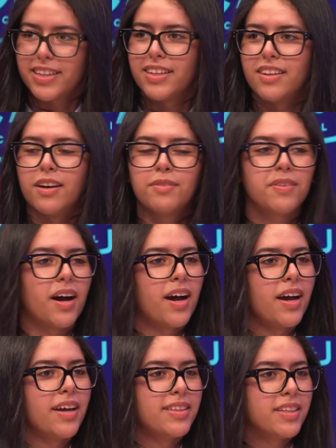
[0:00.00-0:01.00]
enough,
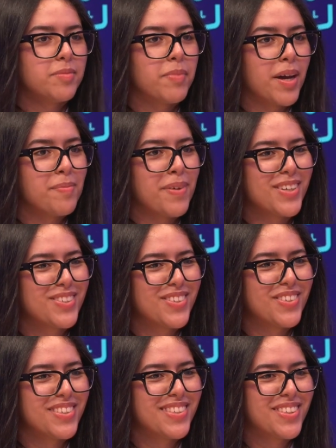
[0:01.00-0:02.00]
I did my
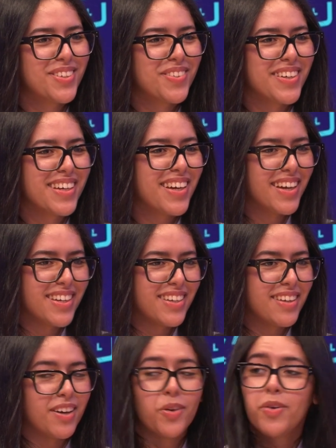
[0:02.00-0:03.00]
bachelor's degree
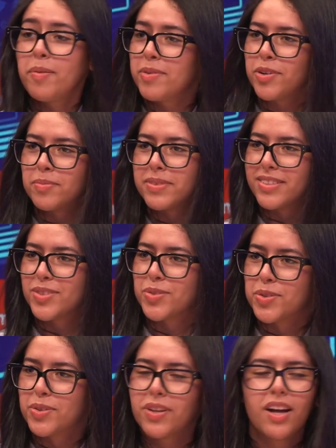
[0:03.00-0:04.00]
in Lyon Business
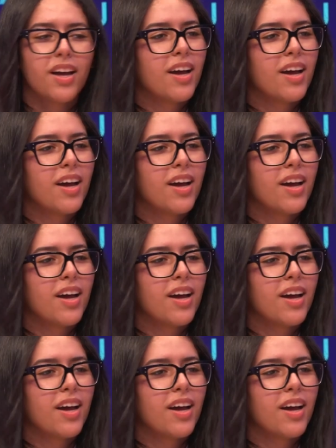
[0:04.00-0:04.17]
School